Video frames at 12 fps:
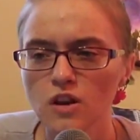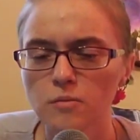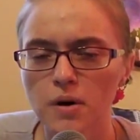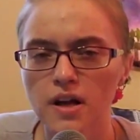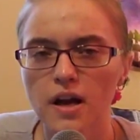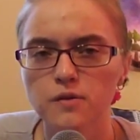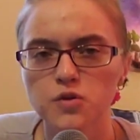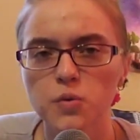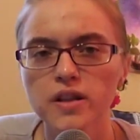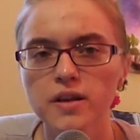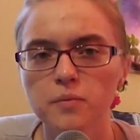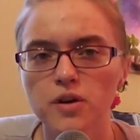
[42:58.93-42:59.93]
But I was
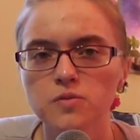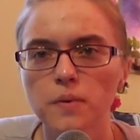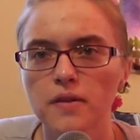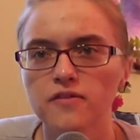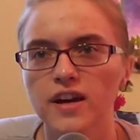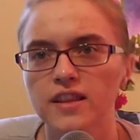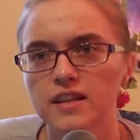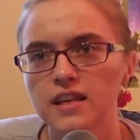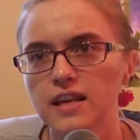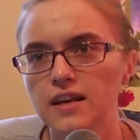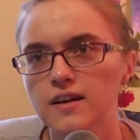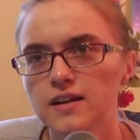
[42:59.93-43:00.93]
really impressed by the fact that
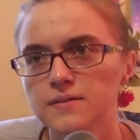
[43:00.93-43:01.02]
he